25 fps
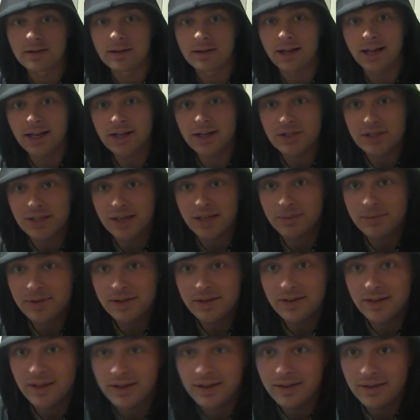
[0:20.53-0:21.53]
Actually, I'm
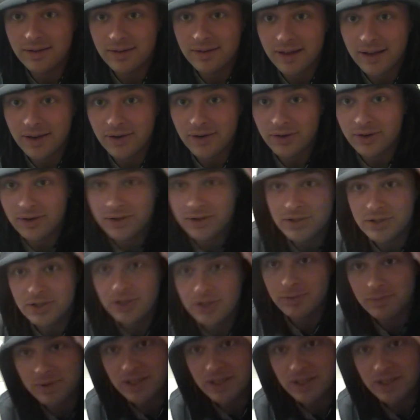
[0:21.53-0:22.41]
going to take this down here and show you